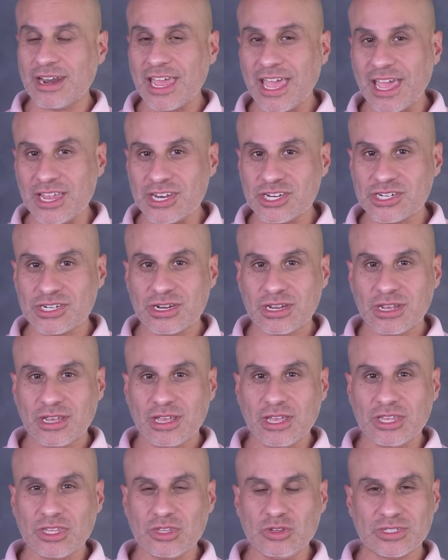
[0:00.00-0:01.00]
on age,
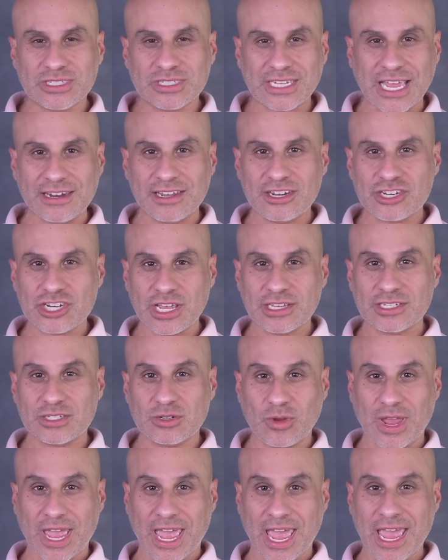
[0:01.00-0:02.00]
you stand a chance
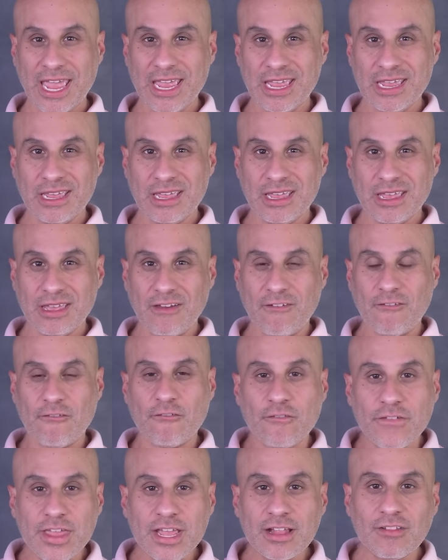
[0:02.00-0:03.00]
to A,
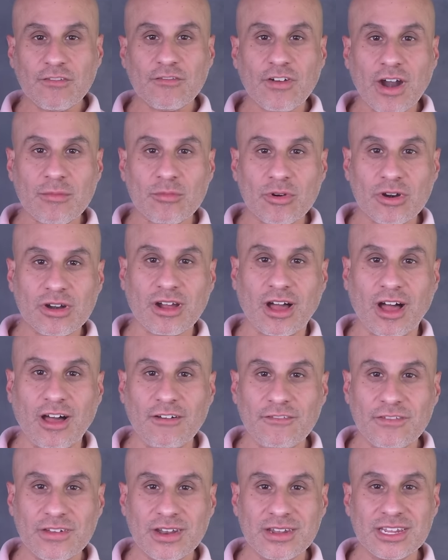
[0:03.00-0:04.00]
feel far more
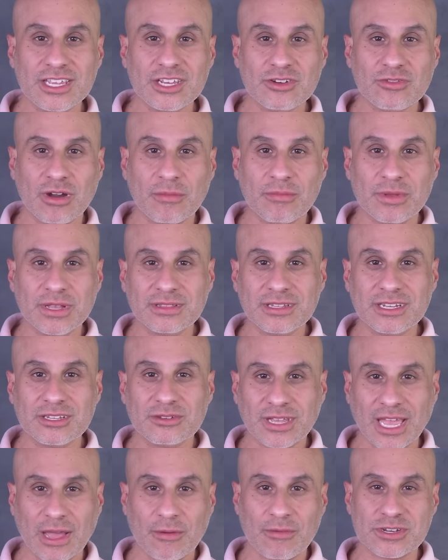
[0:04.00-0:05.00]
confident in your ability
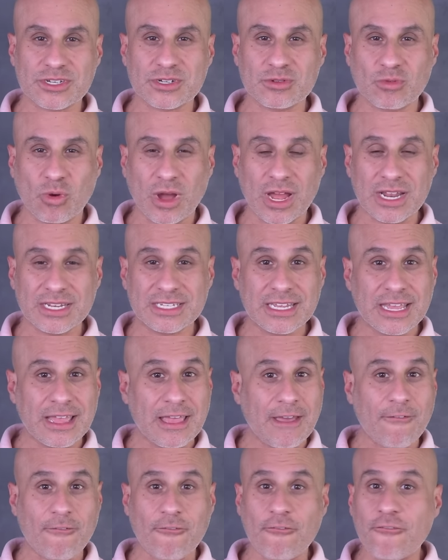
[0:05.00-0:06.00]
to get what you want,
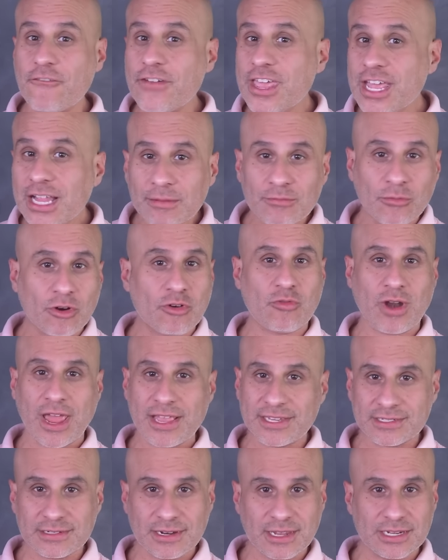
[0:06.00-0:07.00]
feel more
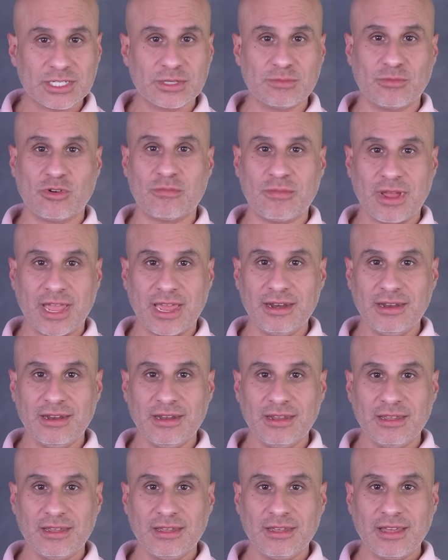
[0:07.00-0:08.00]
resonant to more men.
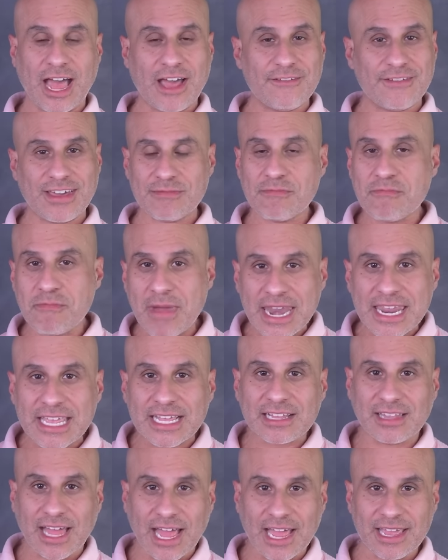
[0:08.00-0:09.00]
I've had many
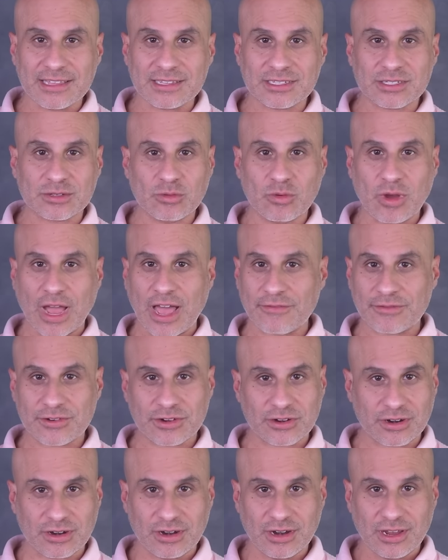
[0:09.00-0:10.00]
clients who,
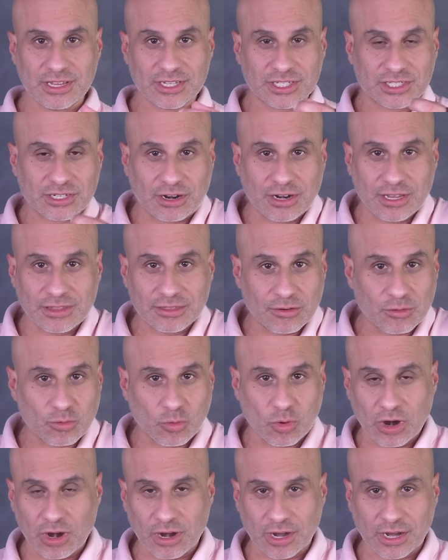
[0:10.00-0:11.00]
after starting their
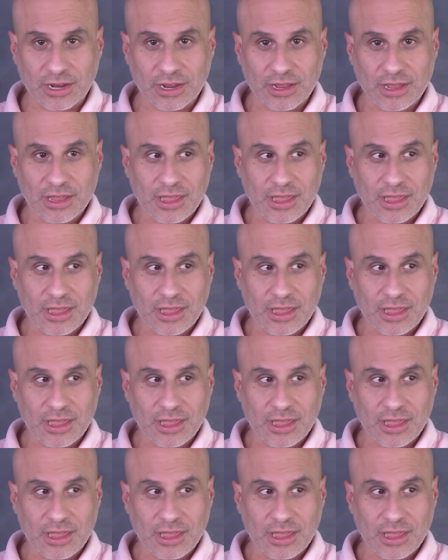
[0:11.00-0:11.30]
work,